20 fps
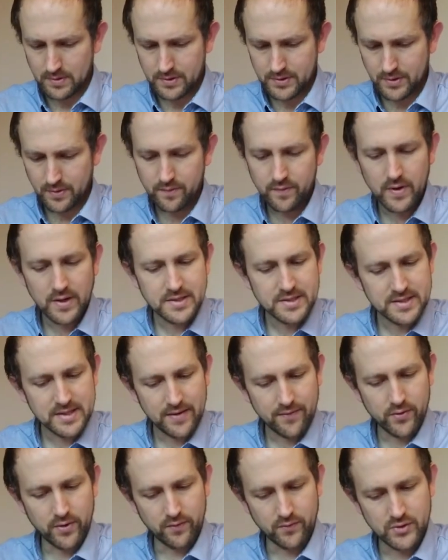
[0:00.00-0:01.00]
So in verse
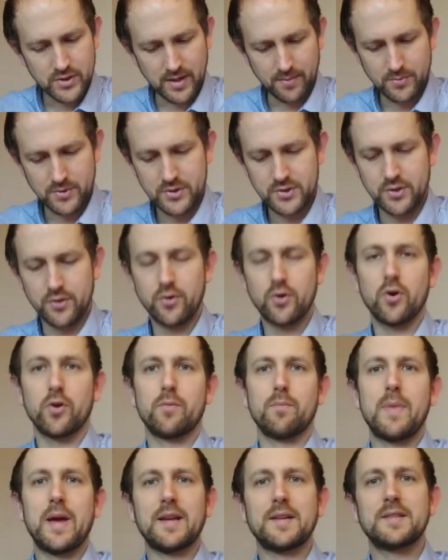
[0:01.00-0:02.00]
7 of chapter 2,
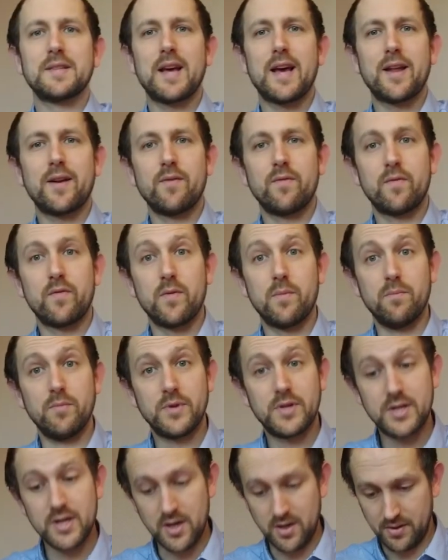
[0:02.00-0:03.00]
God makes Adam
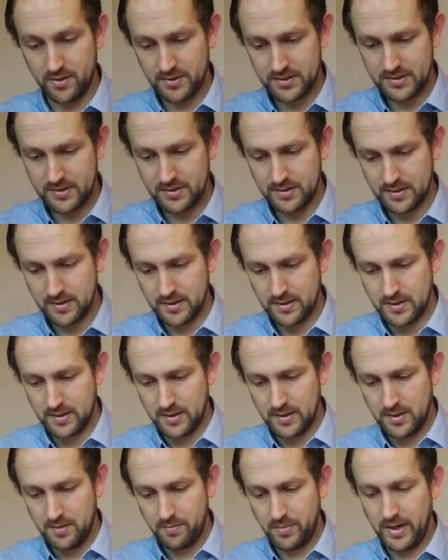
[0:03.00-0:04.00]
from dust,
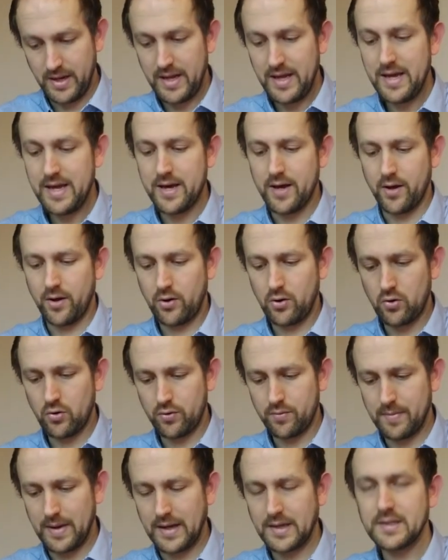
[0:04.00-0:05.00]
but here
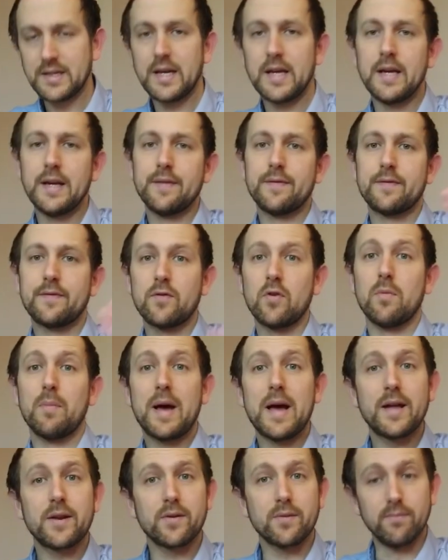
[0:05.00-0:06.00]
God makes Eve
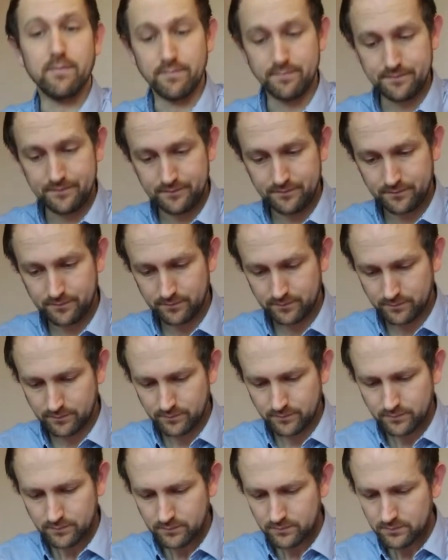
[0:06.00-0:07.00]
from Adam.
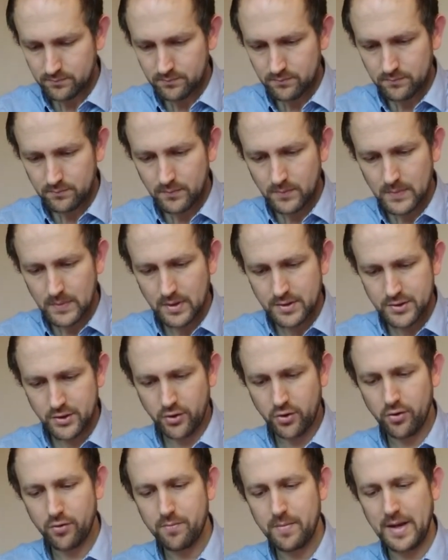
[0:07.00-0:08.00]

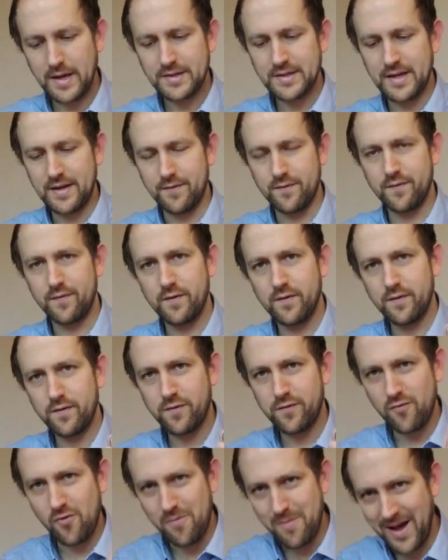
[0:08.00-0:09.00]
So God makes Eve
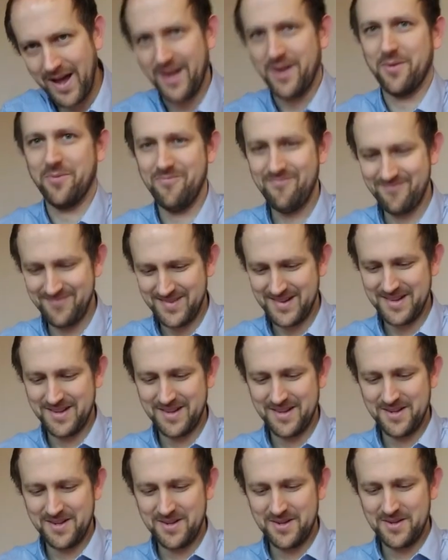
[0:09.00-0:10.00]
from Adam,
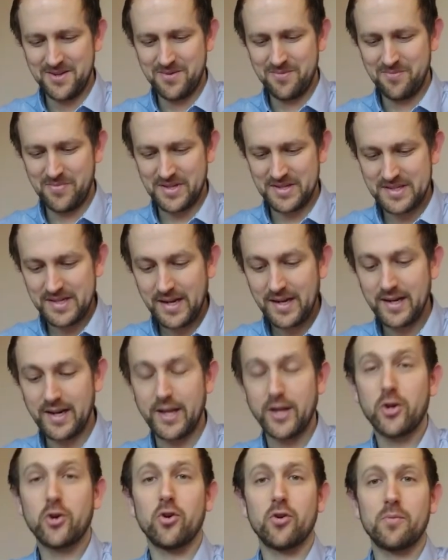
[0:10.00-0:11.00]
but
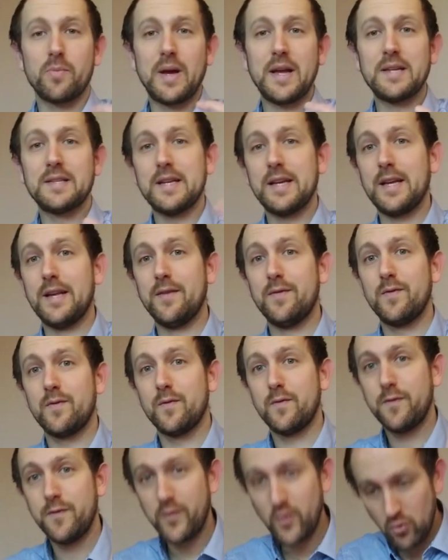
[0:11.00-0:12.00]
secondly, God makes Eve
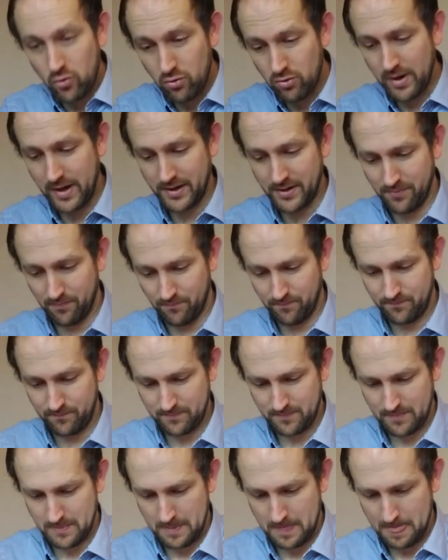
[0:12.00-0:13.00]
for Adam.
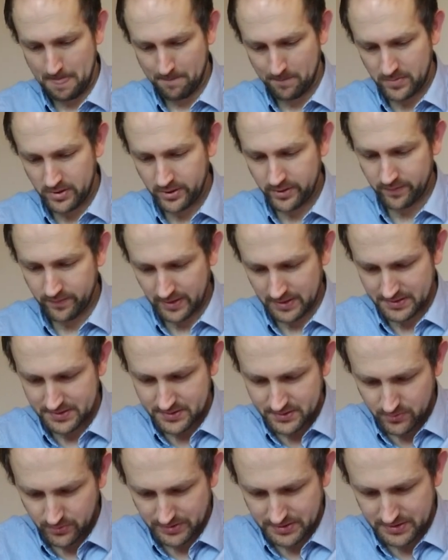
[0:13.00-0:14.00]
Look at
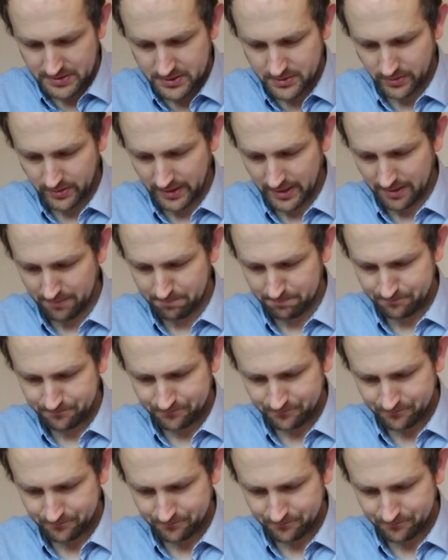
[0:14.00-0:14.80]
verse 22 again.